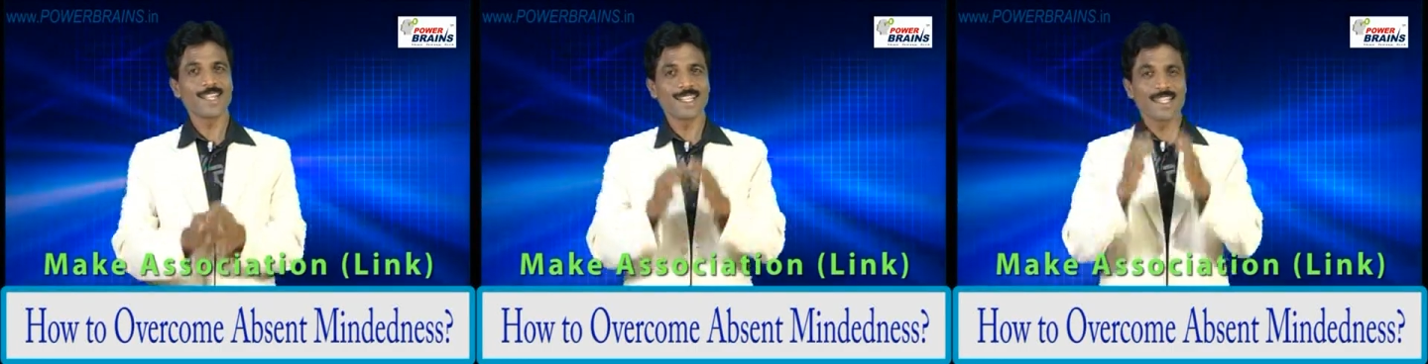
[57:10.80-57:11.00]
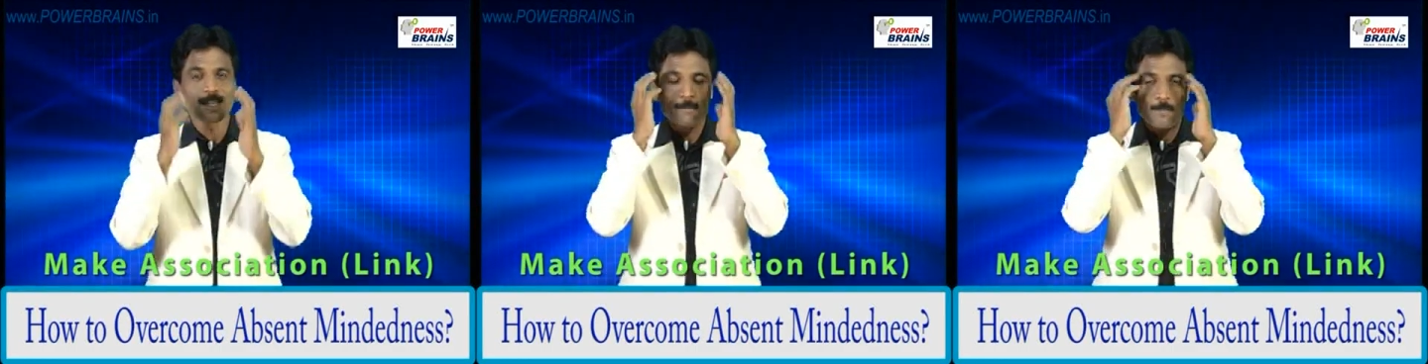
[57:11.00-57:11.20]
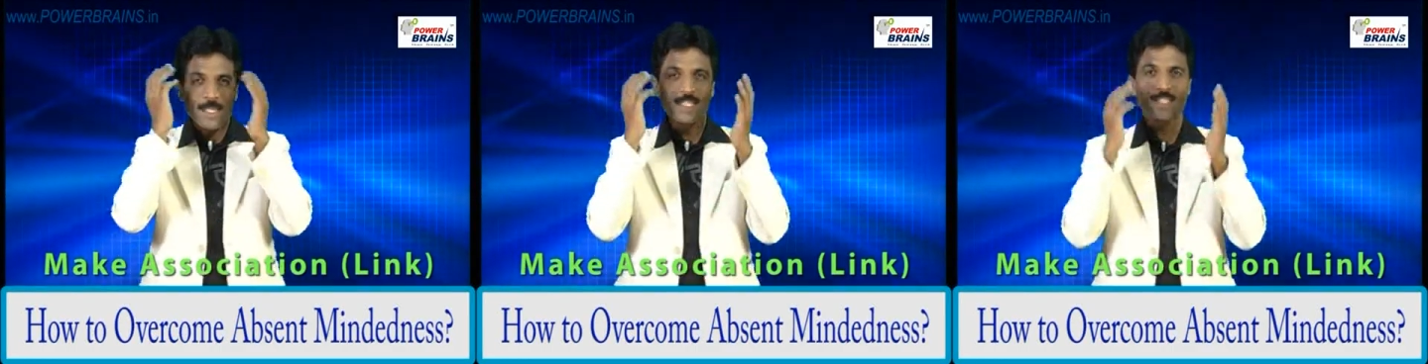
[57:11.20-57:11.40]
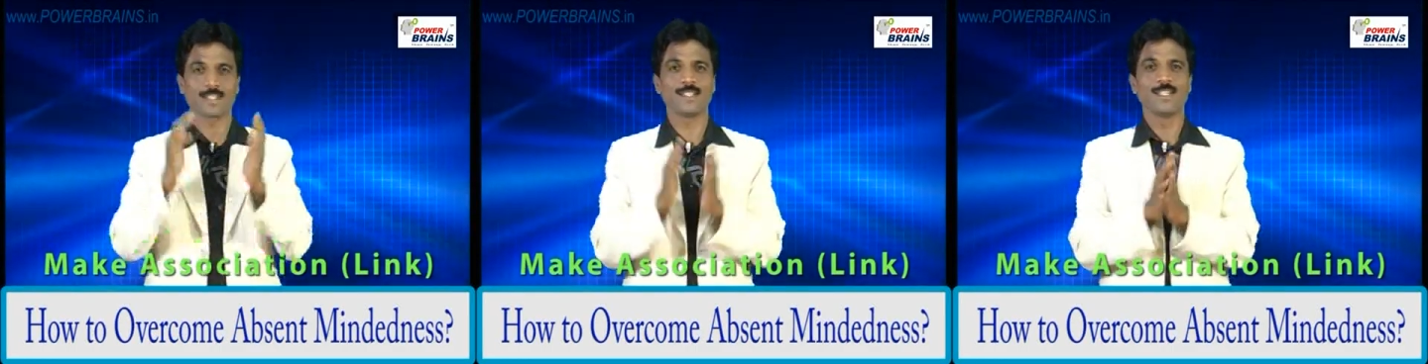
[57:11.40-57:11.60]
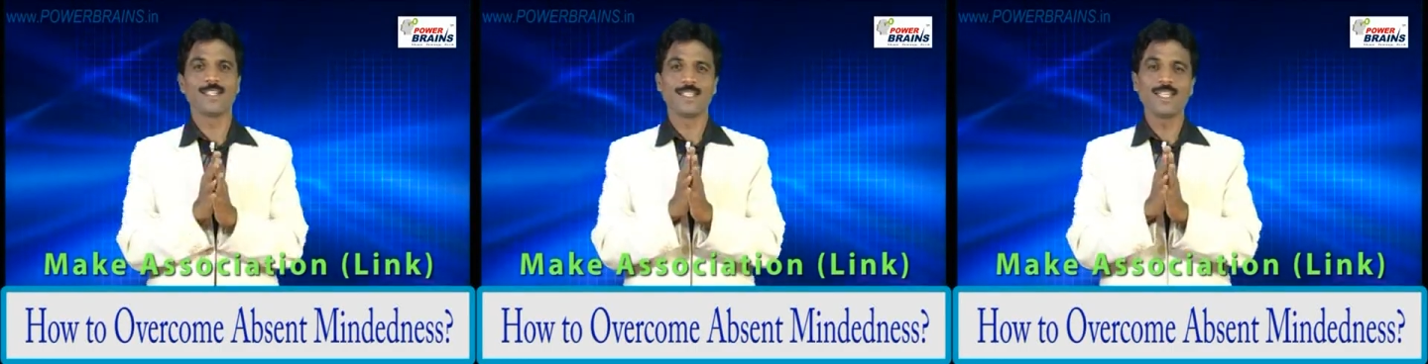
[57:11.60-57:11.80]
That
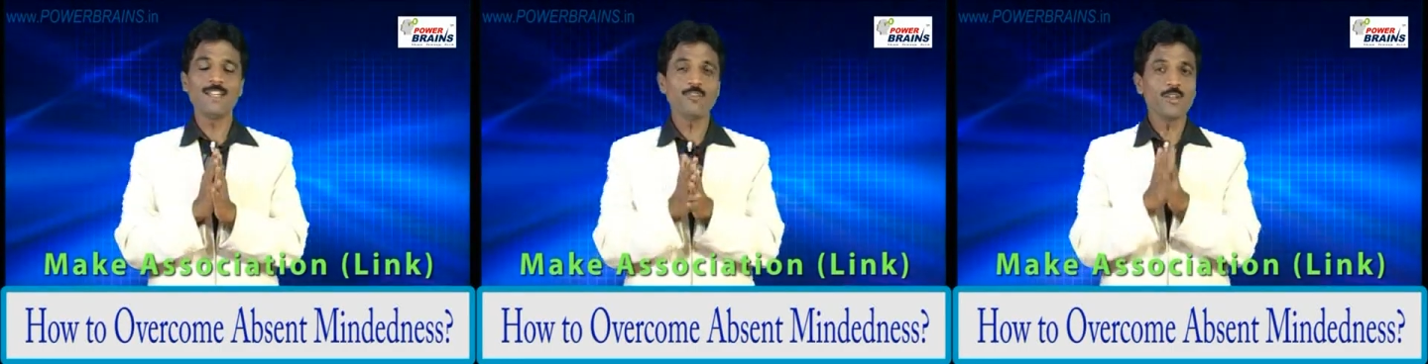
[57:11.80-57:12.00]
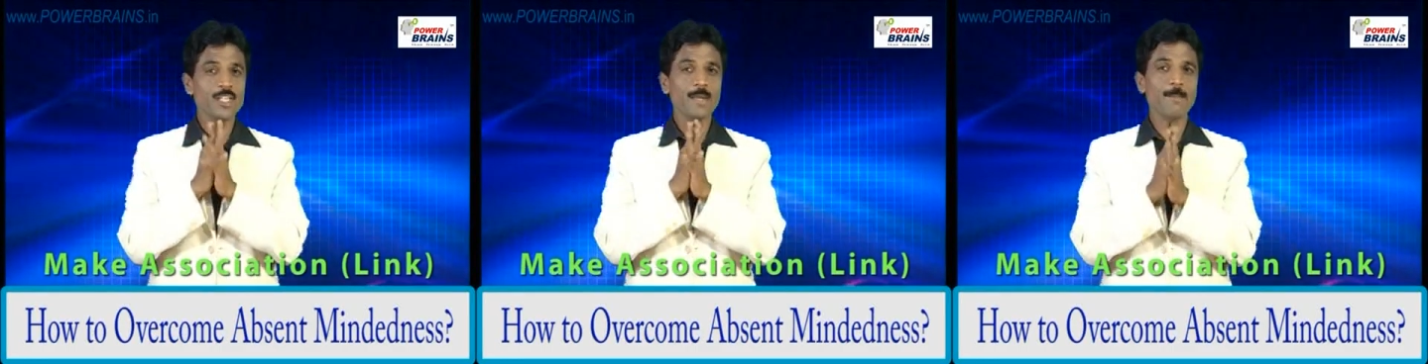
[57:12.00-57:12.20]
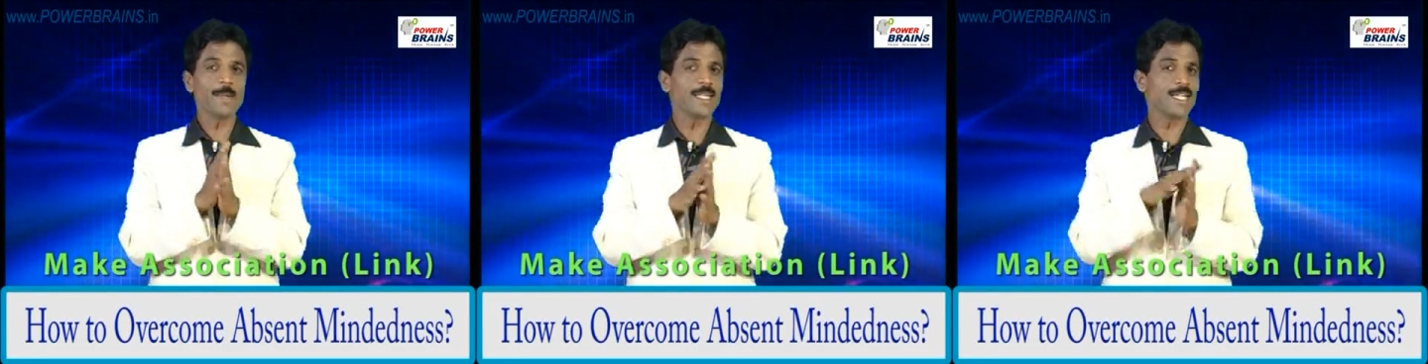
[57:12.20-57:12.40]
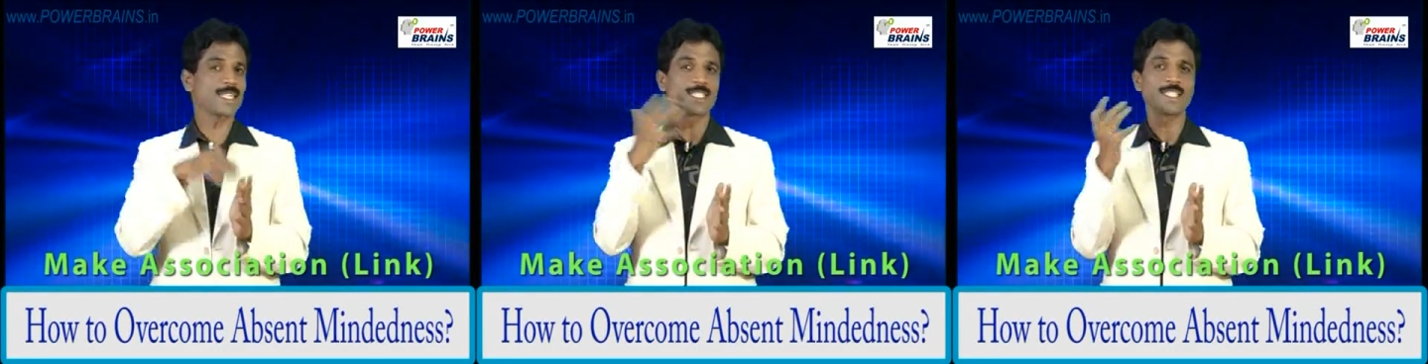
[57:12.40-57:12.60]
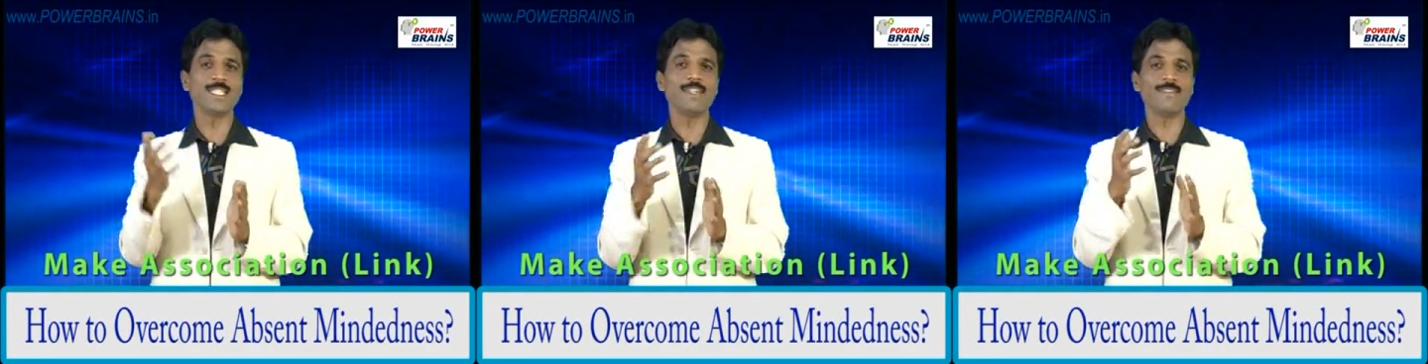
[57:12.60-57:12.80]
picture. Then what happened next
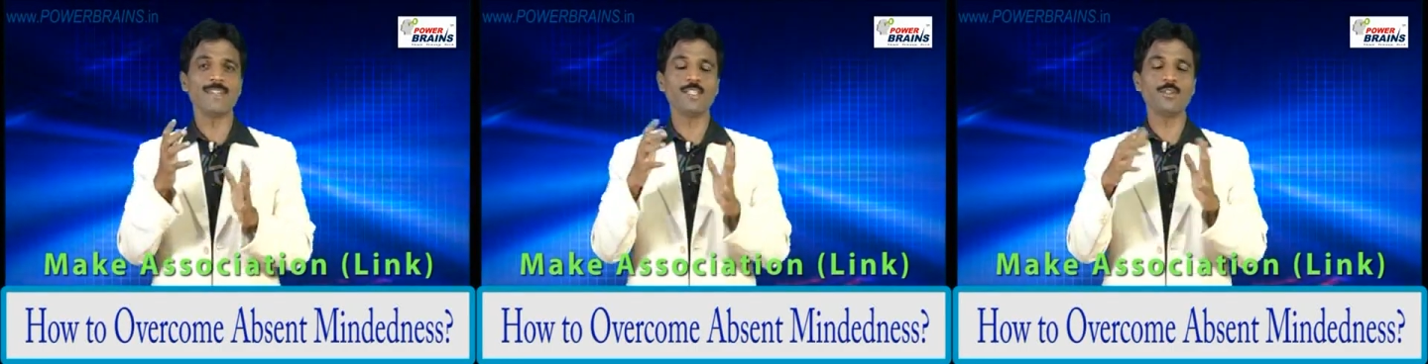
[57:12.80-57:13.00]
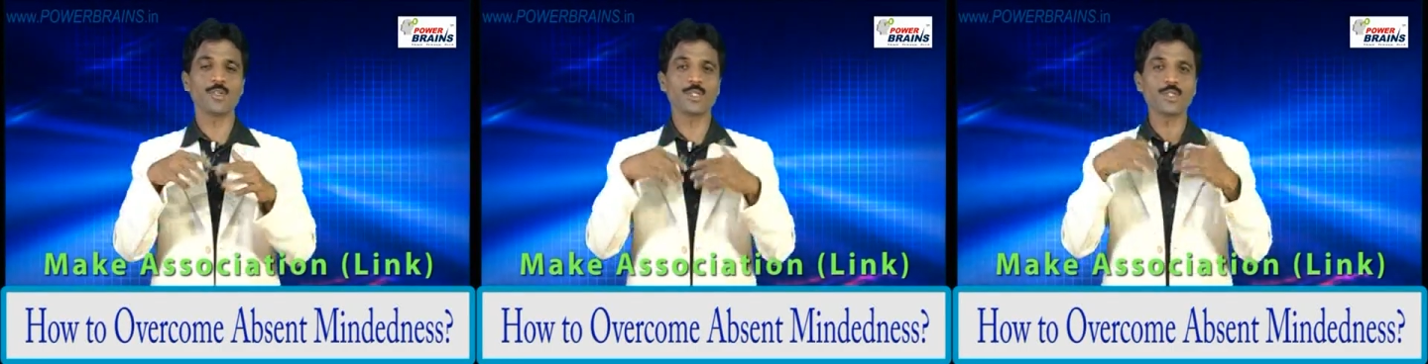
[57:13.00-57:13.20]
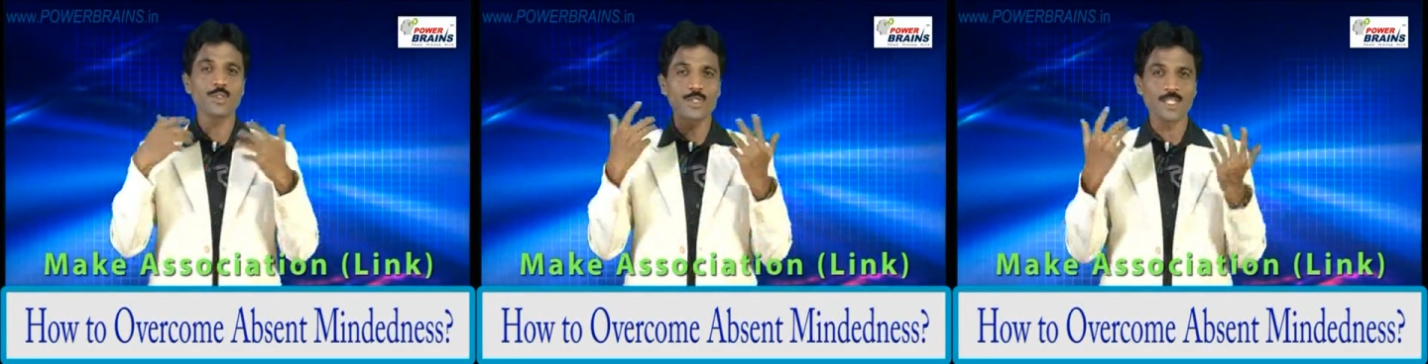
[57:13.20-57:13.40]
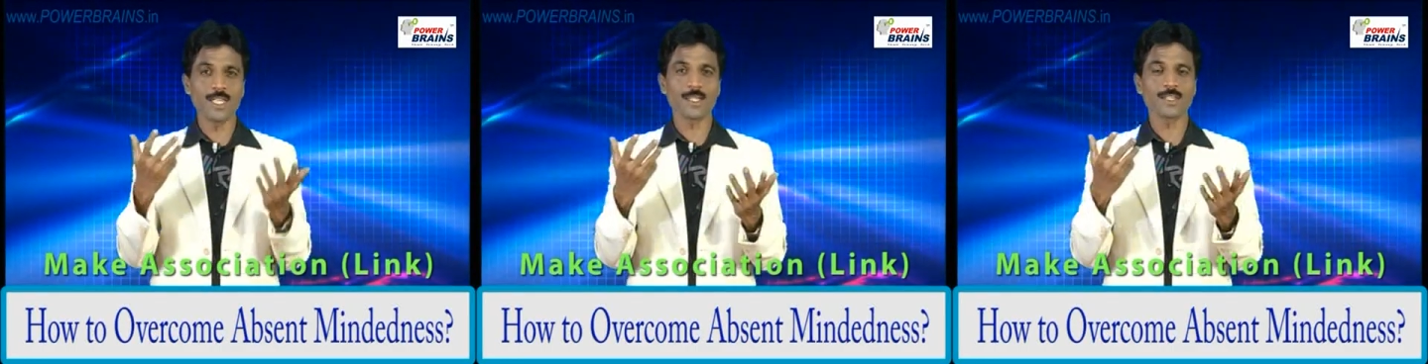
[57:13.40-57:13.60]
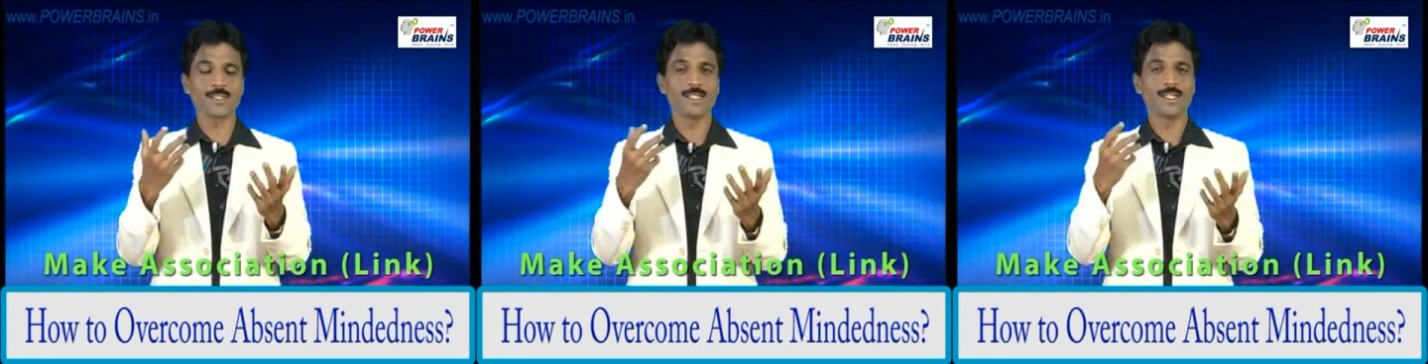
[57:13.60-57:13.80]
day when you want to
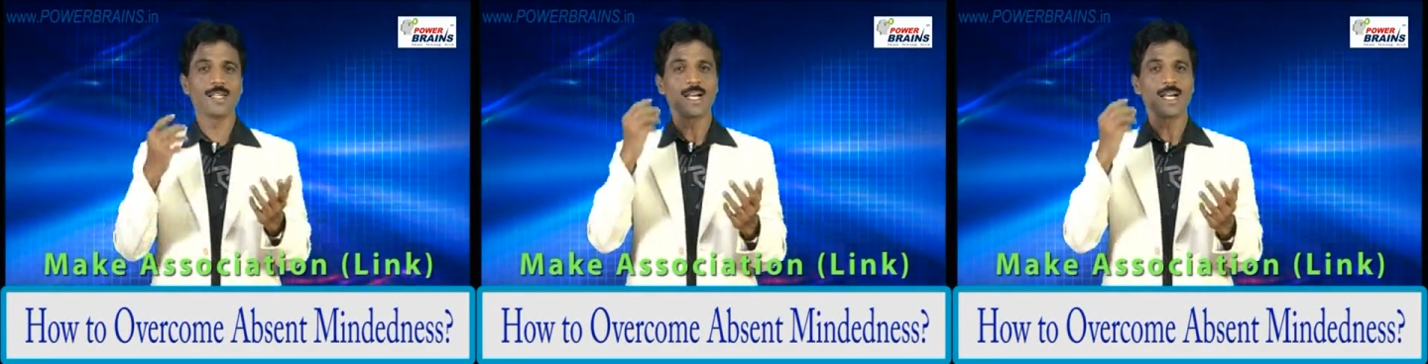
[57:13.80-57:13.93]
think,